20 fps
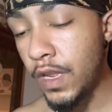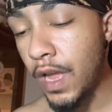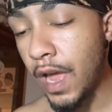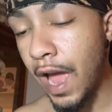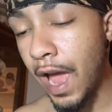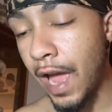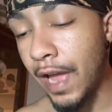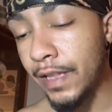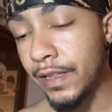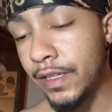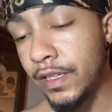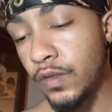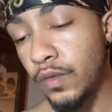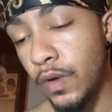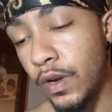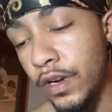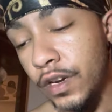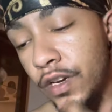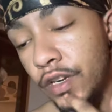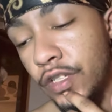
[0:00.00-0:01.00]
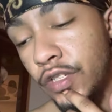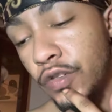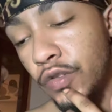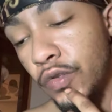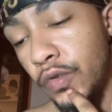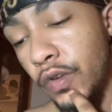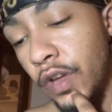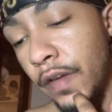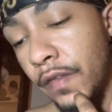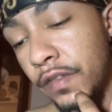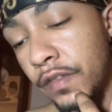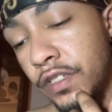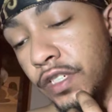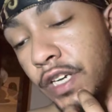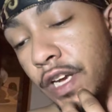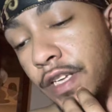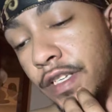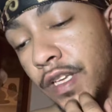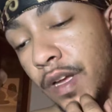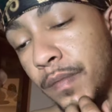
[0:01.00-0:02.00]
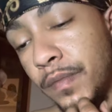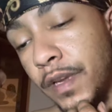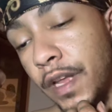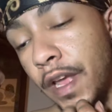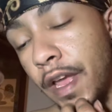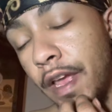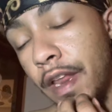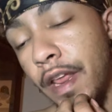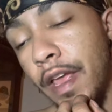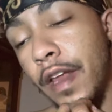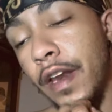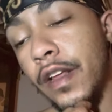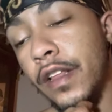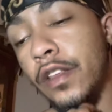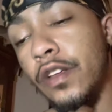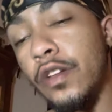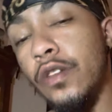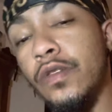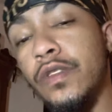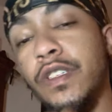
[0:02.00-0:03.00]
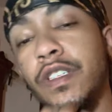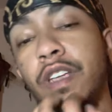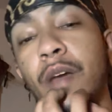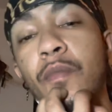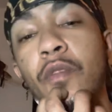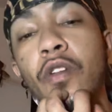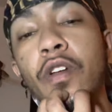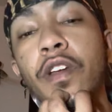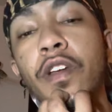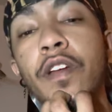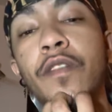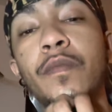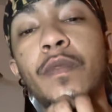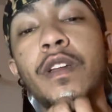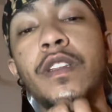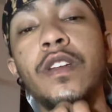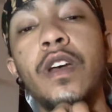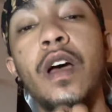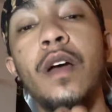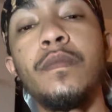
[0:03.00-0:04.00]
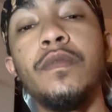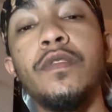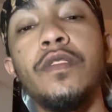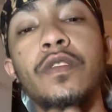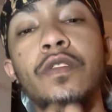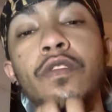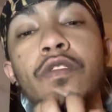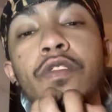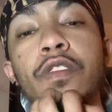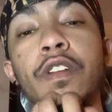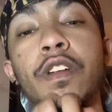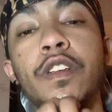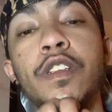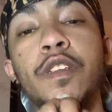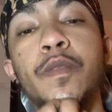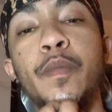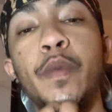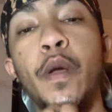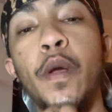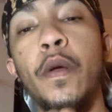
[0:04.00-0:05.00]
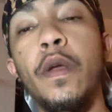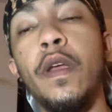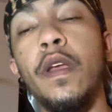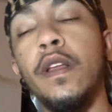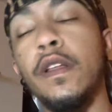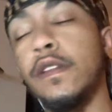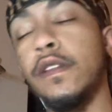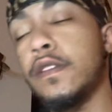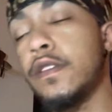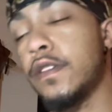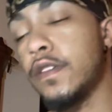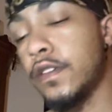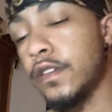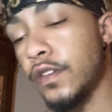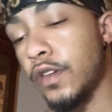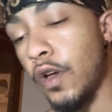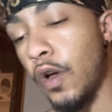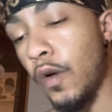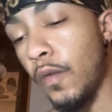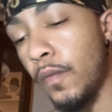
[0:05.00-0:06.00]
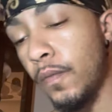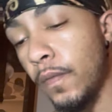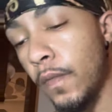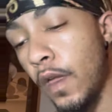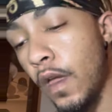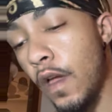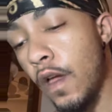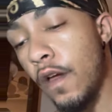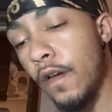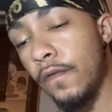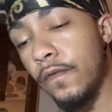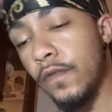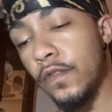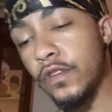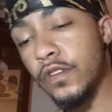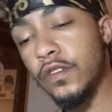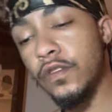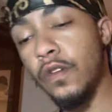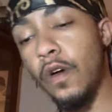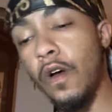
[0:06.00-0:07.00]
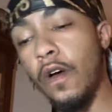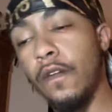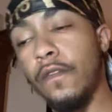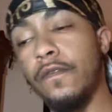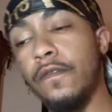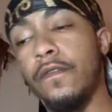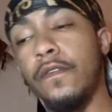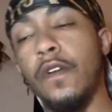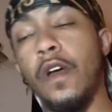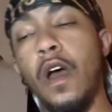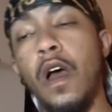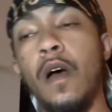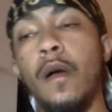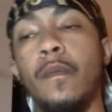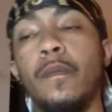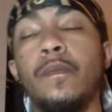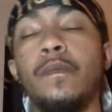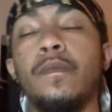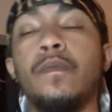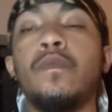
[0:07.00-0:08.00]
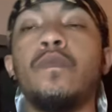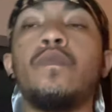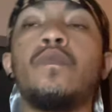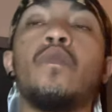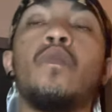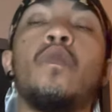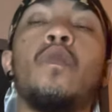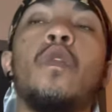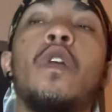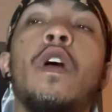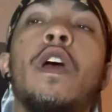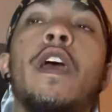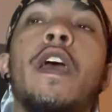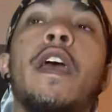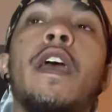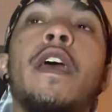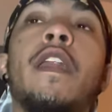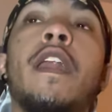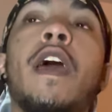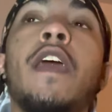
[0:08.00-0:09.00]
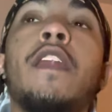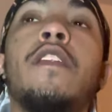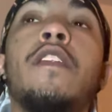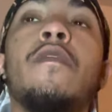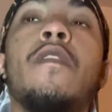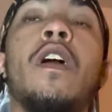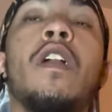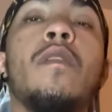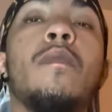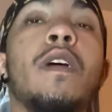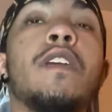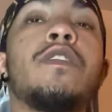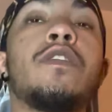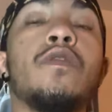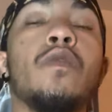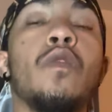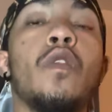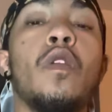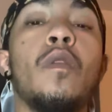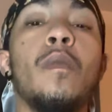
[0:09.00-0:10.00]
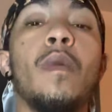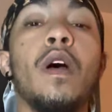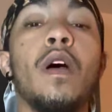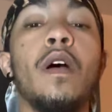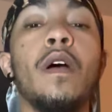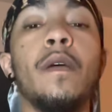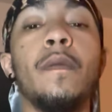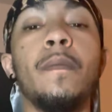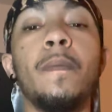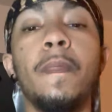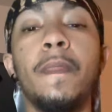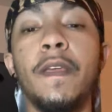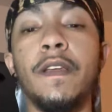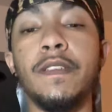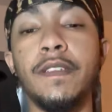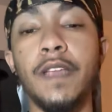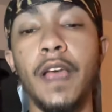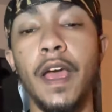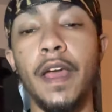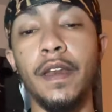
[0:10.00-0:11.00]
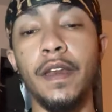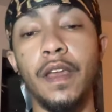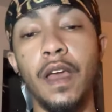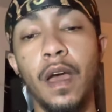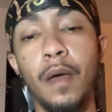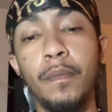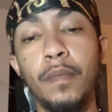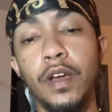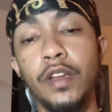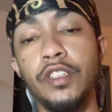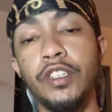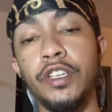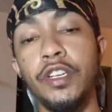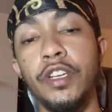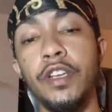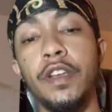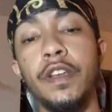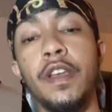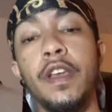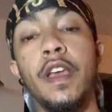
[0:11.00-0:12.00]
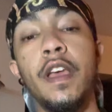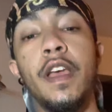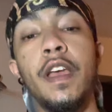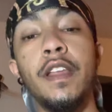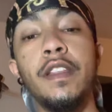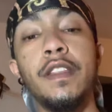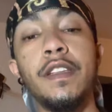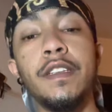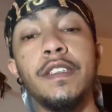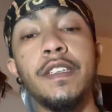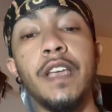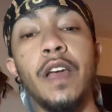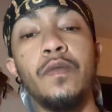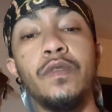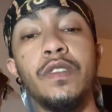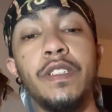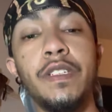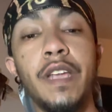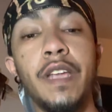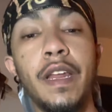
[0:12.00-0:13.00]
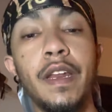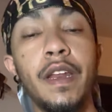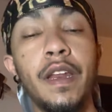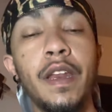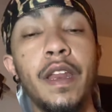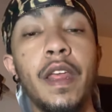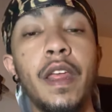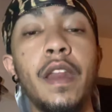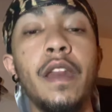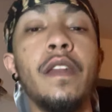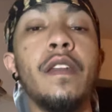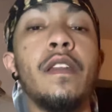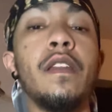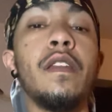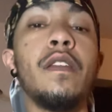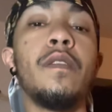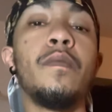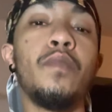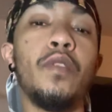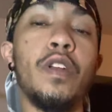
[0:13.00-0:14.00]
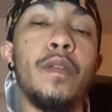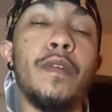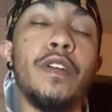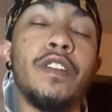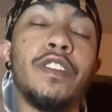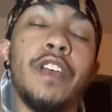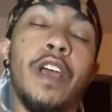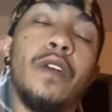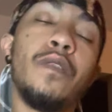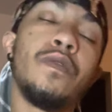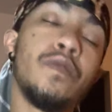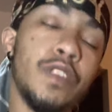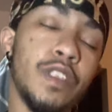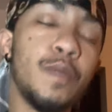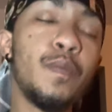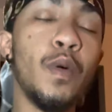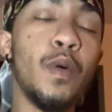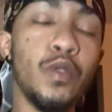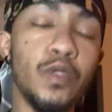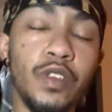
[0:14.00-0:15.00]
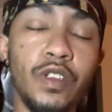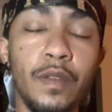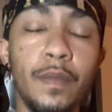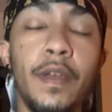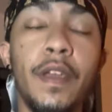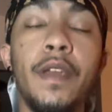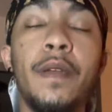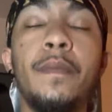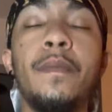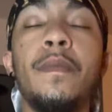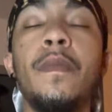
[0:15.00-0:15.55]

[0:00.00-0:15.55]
I at least wanted to give a chest update and a little summary of my top surgery experience. So, first off, when I developed my seroma, this side got pudgy and this side was dented in pretty much how it was supposed to be.